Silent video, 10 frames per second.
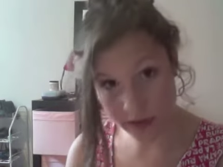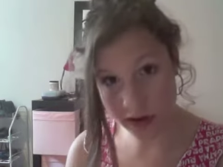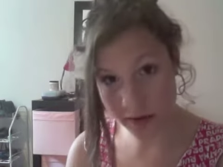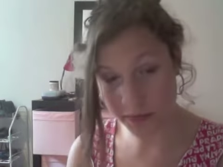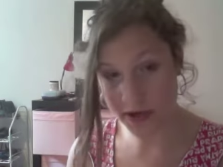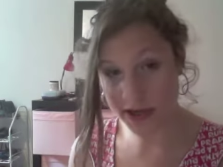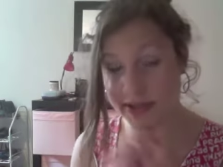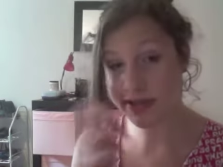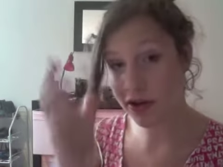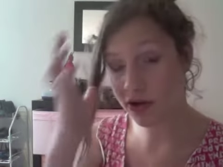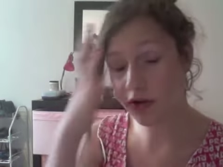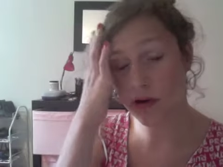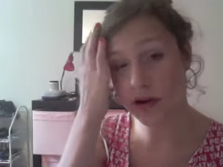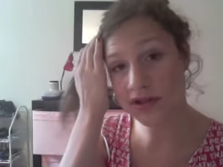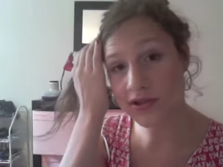companies that are
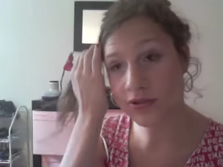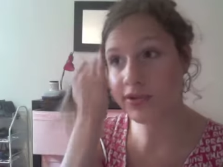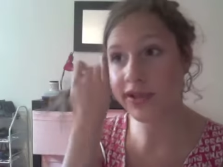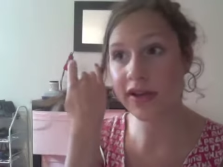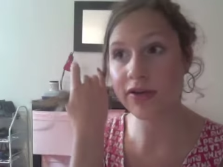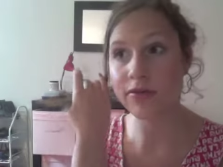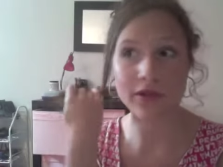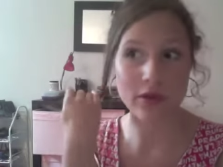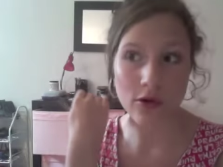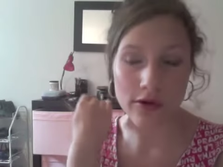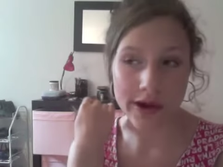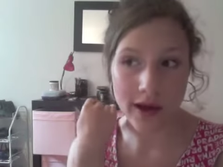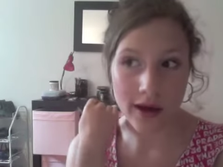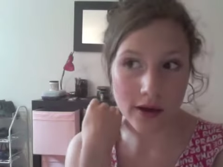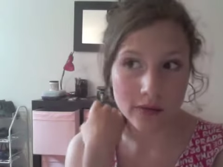not associated with
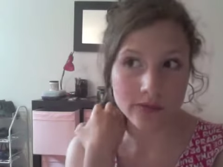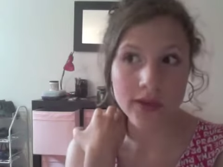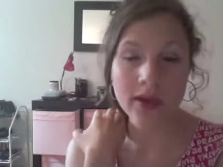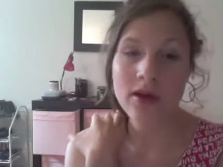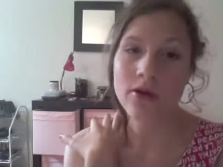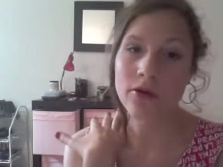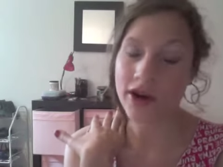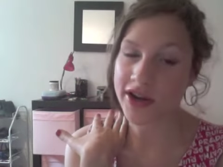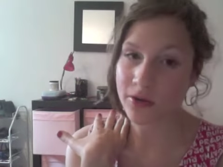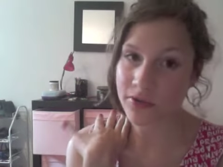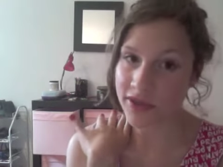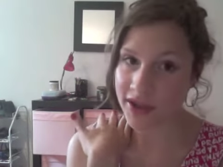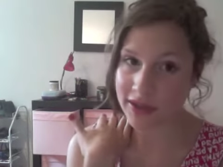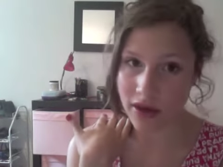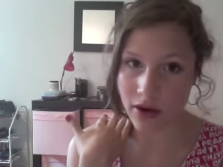L'Oreal, or I don't
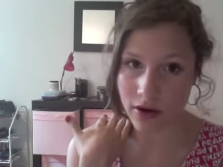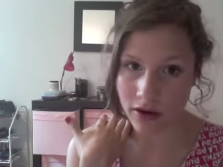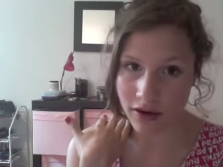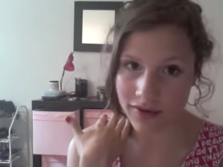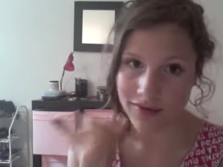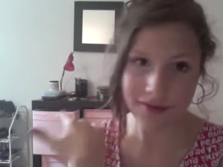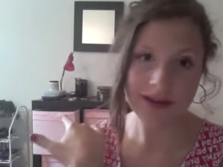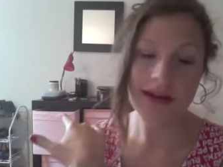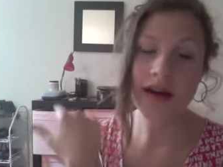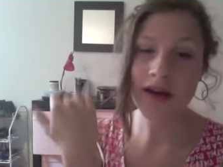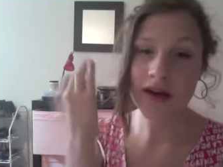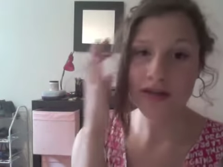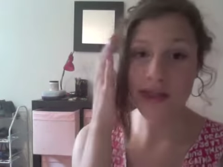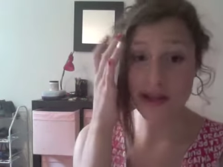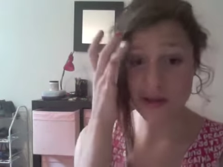think they are,
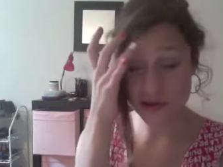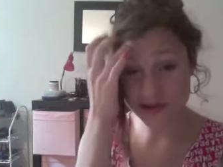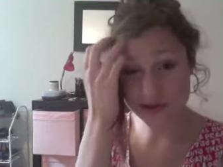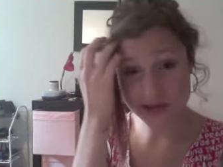but do